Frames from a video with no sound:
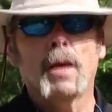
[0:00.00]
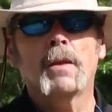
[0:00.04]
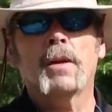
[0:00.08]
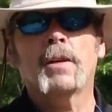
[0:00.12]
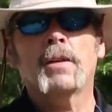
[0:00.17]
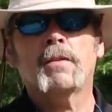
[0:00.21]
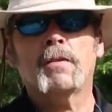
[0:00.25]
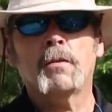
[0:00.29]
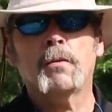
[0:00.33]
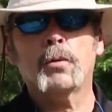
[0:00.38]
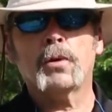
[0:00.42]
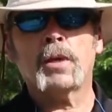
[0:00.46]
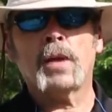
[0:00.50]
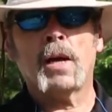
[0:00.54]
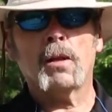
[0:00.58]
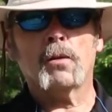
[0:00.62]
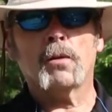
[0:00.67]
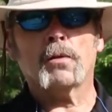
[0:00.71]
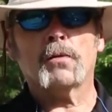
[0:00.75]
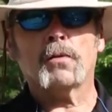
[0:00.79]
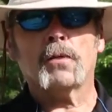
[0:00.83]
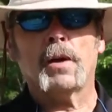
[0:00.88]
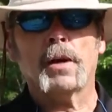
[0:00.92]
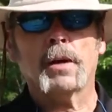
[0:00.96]
Let's see what that
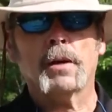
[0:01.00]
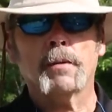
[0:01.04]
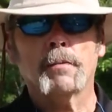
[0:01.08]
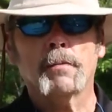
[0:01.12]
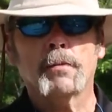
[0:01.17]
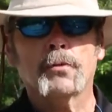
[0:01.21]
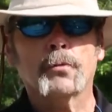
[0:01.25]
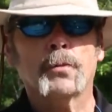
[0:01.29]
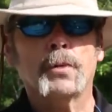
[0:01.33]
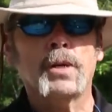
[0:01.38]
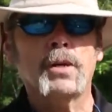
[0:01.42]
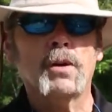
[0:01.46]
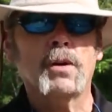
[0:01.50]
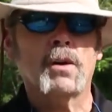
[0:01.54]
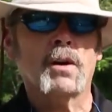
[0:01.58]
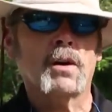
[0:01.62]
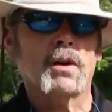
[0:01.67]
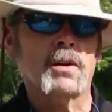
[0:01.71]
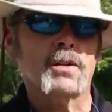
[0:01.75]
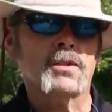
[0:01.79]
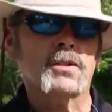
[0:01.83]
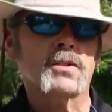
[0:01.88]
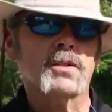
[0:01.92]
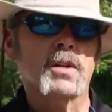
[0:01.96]
looks like. 3
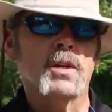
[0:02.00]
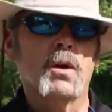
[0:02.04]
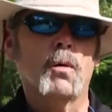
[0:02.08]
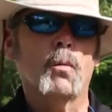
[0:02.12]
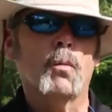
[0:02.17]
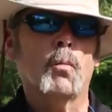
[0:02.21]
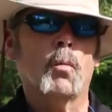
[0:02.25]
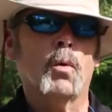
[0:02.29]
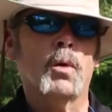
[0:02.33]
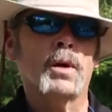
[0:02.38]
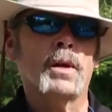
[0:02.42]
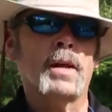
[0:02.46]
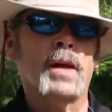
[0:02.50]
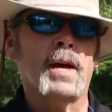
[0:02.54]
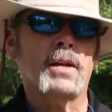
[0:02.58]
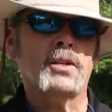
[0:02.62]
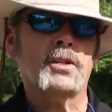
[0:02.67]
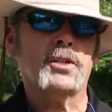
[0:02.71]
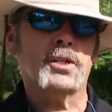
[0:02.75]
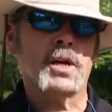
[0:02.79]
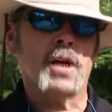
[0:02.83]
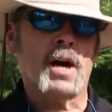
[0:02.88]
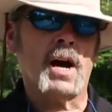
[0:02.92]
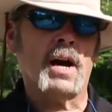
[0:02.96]
yards, 1
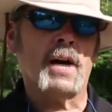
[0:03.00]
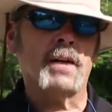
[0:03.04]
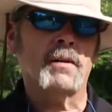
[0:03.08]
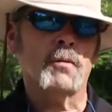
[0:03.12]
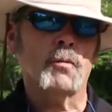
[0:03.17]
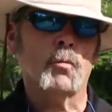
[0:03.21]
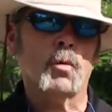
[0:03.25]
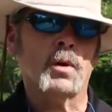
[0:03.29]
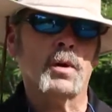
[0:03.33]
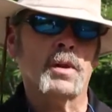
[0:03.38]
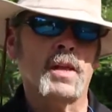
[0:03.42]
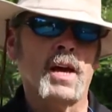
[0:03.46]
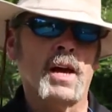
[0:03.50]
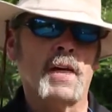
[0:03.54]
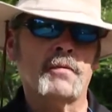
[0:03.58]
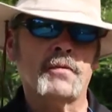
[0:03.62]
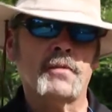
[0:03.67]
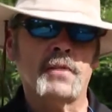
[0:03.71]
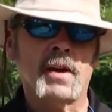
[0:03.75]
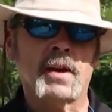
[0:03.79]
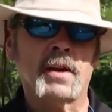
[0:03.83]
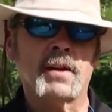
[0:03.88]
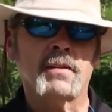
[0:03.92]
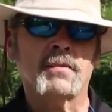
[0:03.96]
headshot, 1.5
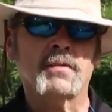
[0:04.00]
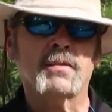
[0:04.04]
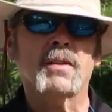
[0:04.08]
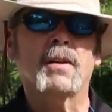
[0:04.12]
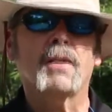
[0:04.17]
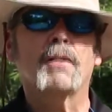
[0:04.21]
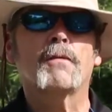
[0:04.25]
seconds